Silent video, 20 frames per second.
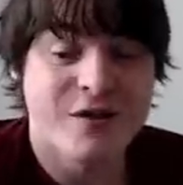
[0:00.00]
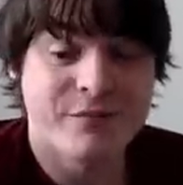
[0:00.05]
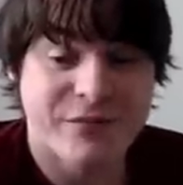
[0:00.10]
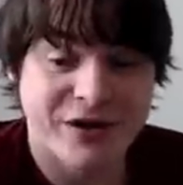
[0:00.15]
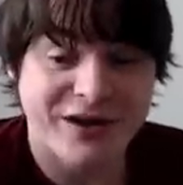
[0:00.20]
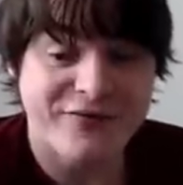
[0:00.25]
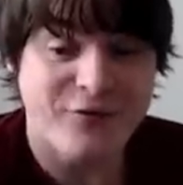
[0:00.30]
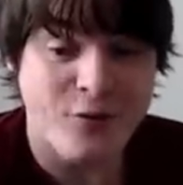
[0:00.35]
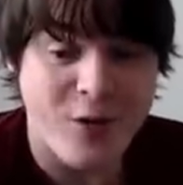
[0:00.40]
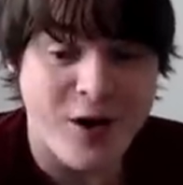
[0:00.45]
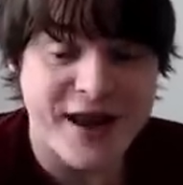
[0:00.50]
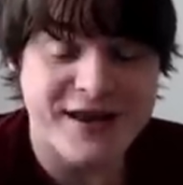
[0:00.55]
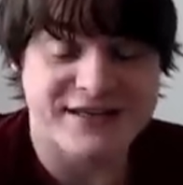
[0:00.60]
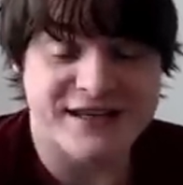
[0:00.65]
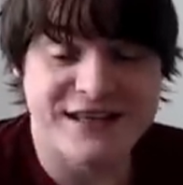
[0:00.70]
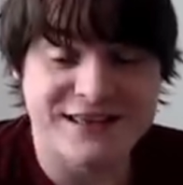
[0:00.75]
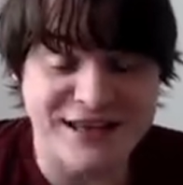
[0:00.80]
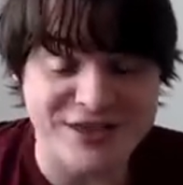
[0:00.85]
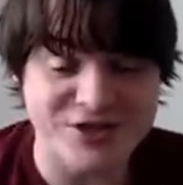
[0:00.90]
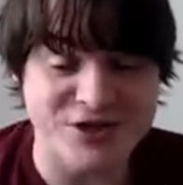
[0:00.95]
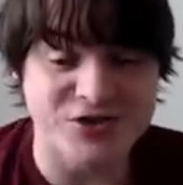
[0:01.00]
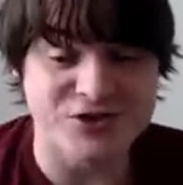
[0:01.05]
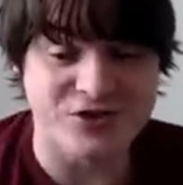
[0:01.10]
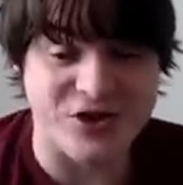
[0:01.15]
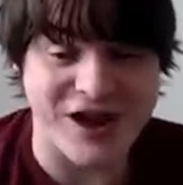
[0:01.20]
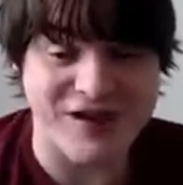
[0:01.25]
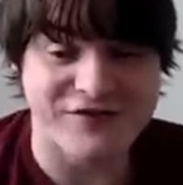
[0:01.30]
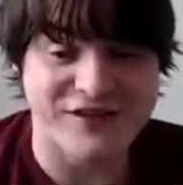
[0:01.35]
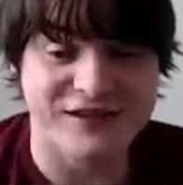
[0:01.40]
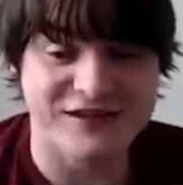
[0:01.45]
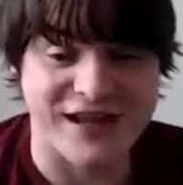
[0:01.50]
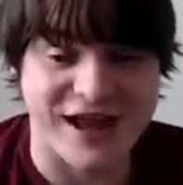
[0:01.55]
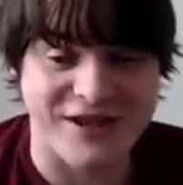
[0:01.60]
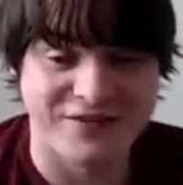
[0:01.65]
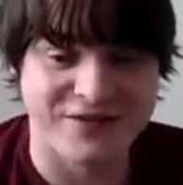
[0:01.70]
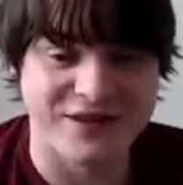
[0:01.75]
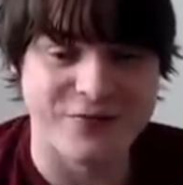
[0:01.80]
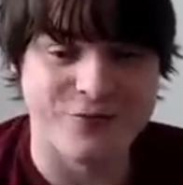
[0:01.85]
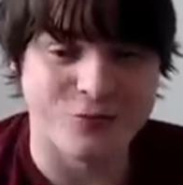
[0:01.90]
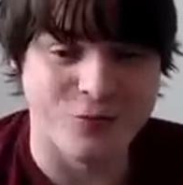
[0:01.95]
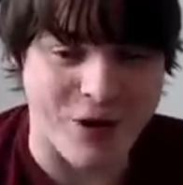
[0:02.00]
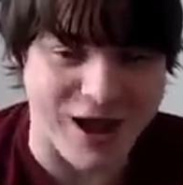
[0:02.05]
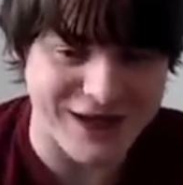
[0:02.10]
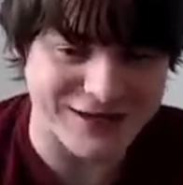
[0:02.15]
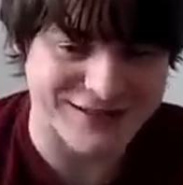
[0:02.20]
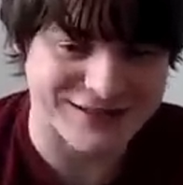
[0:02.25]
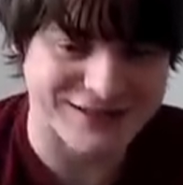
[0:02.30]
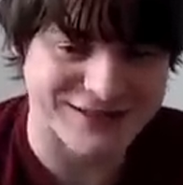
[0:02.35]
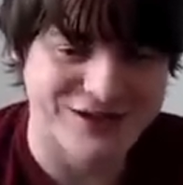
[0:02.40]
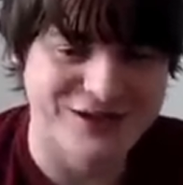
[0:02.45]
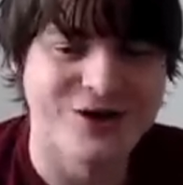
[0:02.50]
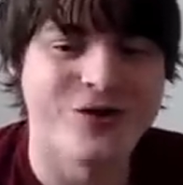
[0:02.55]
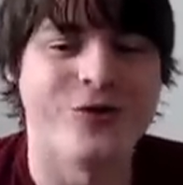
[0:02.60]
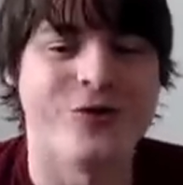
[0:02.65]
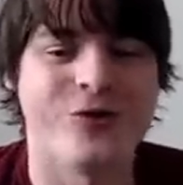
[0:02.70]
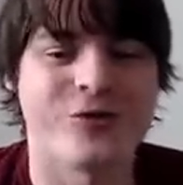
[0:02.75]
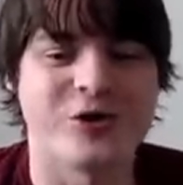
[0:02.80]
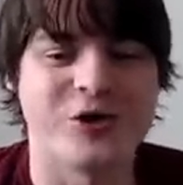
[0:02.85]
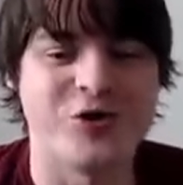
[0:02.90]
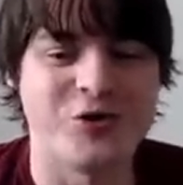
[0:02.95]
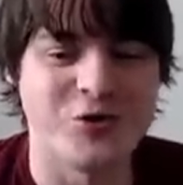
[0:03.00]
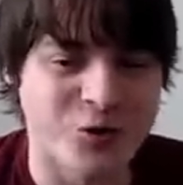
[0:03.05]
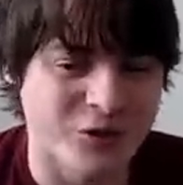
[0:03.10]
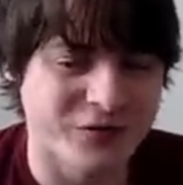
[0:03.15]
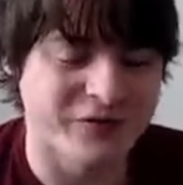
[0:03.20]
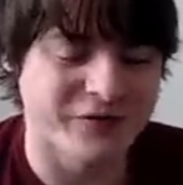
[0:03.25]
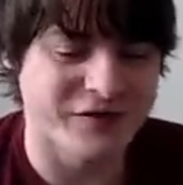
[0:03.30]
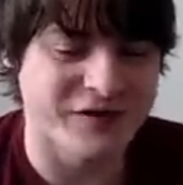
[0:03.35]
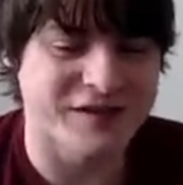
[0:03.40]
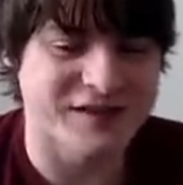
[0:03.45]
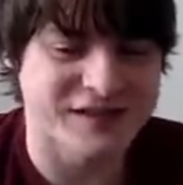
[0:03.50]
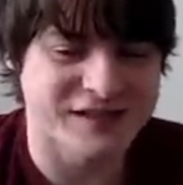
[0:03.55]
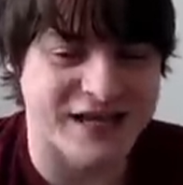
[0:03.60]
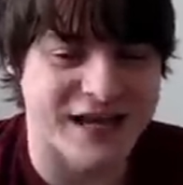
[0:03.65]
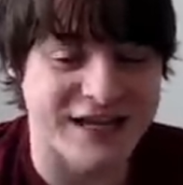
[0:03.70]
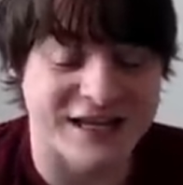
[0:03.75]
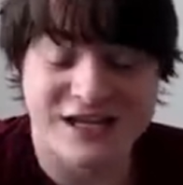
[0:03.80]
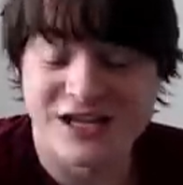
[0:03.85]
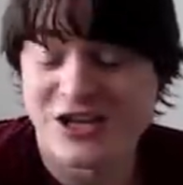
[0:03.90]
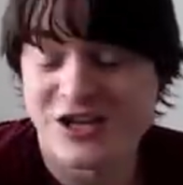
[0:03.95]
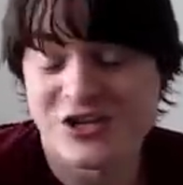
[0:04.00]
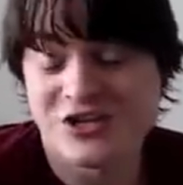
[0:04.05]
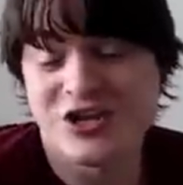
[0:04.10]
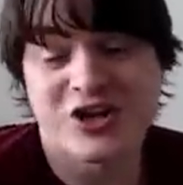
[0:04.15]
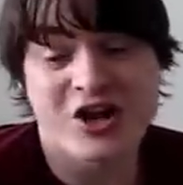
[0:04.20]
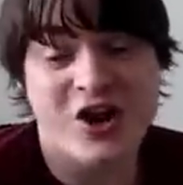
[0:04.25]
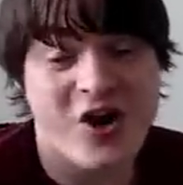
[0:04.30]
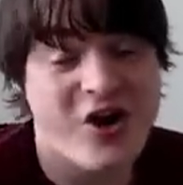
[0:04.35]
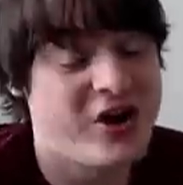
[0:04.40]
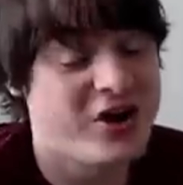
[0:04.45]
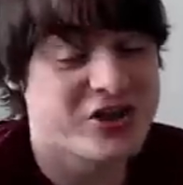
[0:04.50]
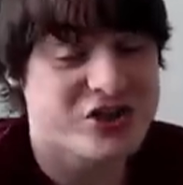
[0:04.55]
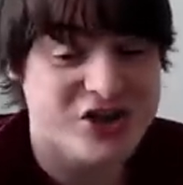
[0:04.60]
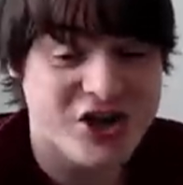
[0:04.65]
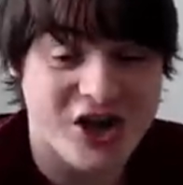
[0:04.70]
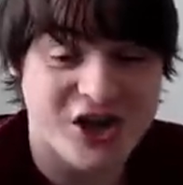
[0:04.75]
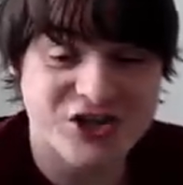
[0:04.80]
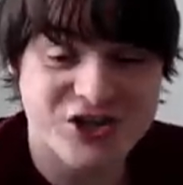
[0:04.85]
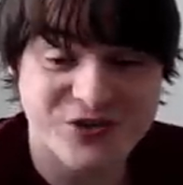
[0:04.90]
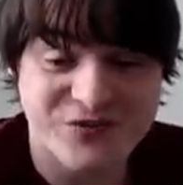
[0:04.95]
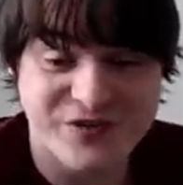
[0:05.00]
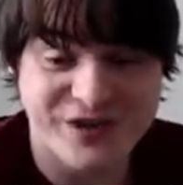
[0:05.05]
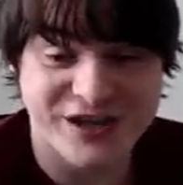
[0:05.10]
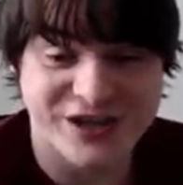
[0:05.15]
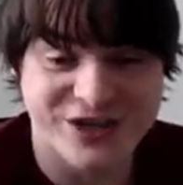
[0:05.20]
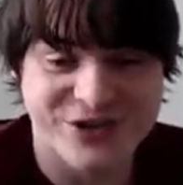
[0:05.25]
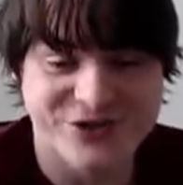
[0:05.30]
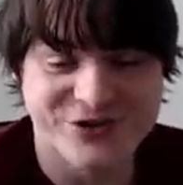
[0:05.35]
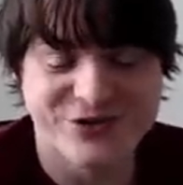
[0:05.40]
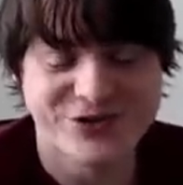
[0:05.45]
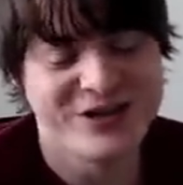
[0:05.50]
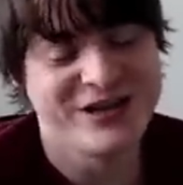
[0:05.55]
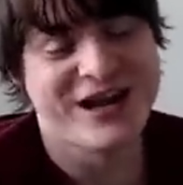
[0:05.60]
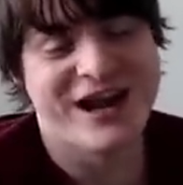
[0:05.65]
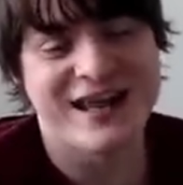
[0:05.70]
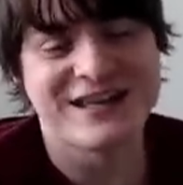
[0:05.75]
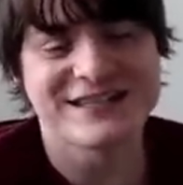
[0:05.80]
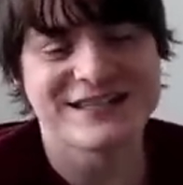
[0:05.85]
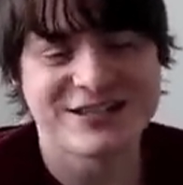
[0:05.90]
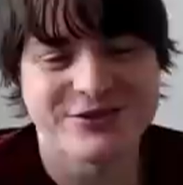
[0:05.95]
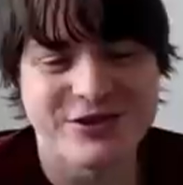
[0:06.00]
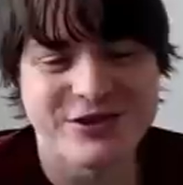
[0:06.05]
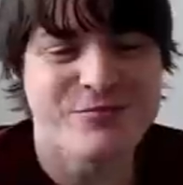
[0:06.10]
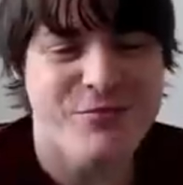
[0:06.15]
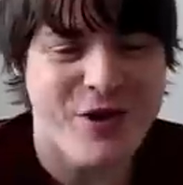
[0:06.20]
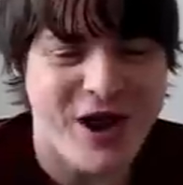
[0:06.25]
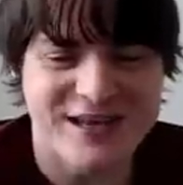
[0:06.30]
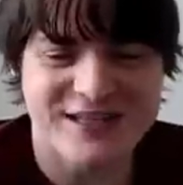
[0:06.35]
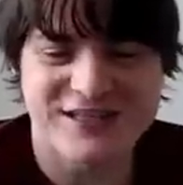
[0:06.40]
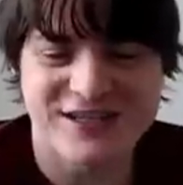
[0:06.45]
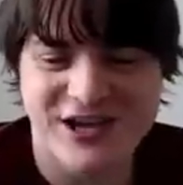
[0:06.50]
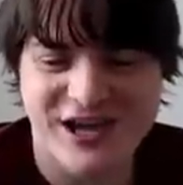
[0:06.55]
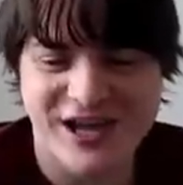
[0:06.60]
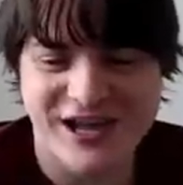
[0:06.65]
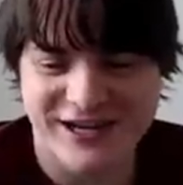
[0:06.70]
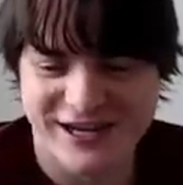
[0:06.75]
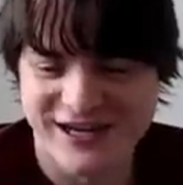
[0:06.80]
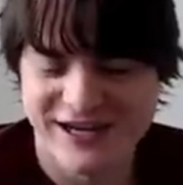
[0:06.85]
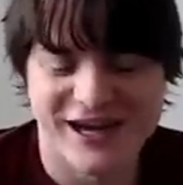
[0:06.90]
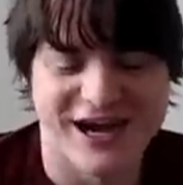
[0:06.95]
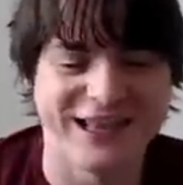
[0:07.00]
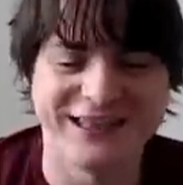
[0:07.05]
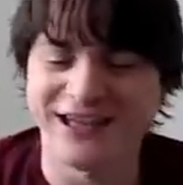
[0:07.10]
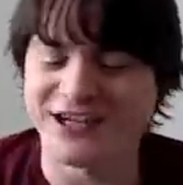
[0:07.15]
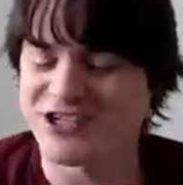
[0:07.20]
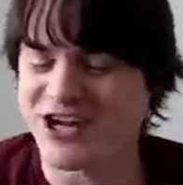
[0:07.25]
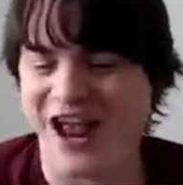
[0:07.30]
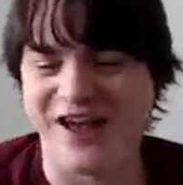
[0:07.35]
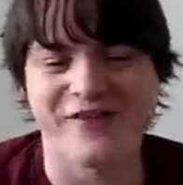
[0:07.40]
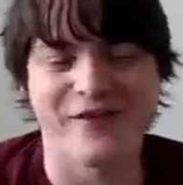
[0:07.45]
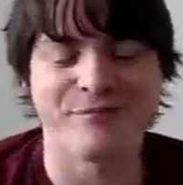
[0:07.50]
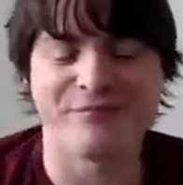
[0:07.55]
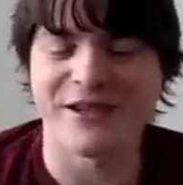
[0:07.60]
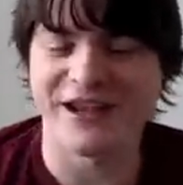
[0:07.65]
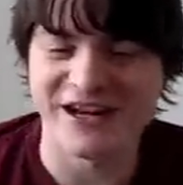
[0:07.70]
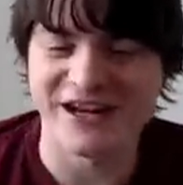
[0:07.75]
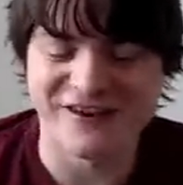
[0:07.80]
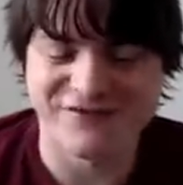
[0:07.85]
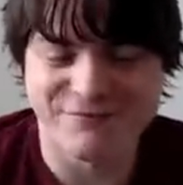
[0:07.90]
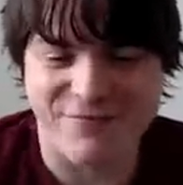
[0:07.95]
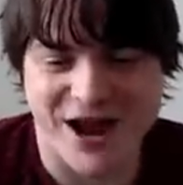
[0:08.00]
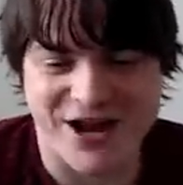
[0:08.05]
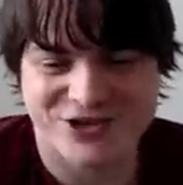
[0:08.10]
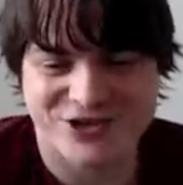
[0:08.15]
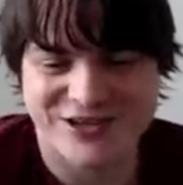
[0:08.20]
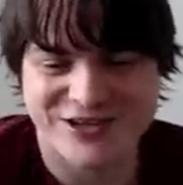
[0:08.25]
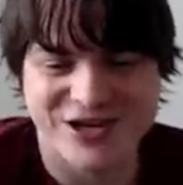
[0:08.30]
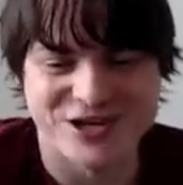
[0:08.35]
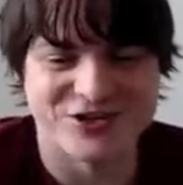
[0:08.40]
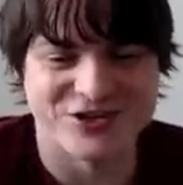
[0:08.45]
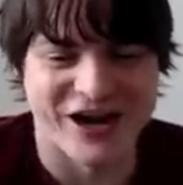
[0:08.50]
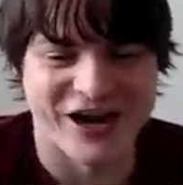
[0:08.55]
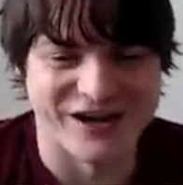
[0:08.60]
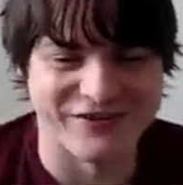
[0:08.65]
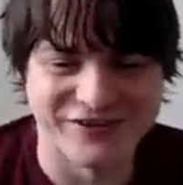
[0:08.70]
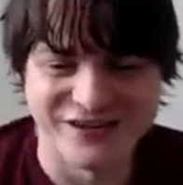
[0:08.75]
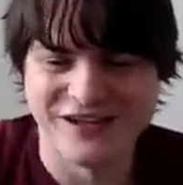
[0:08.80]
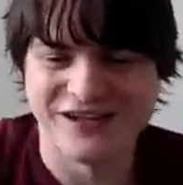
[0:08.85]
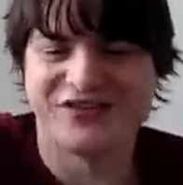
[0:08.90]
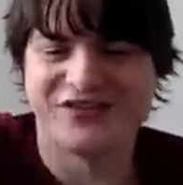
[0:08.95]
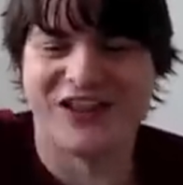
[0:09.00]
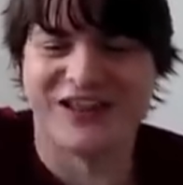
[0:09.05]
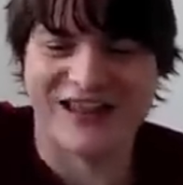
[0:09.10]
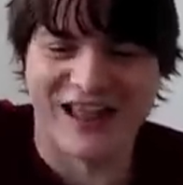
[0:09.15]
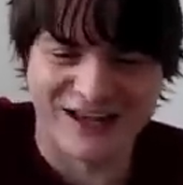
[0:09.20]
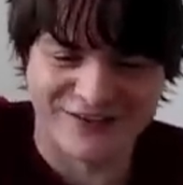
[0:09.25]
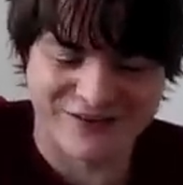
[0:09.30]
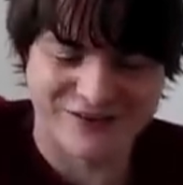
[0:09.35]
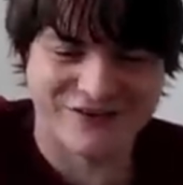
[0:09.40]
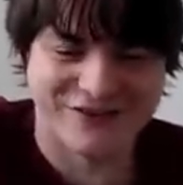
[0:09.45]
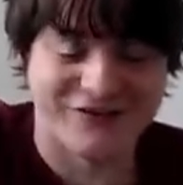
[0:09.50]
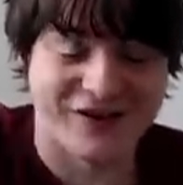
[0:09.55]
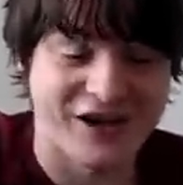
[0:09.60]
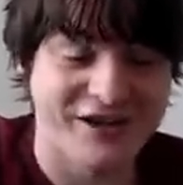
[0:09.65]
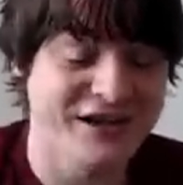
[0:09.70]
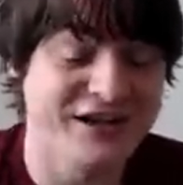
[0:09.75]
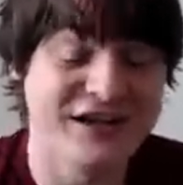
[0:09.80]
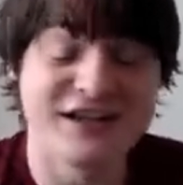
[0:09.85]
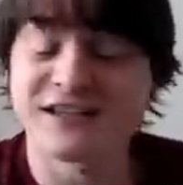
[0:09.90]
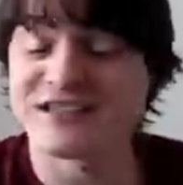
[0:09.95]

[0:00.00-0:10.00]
but otherwise, unless you're driving down the west or the north of the state, you can't charge a vehicle, and so it might die unless you have a big enough battery to drive the length of Nevada.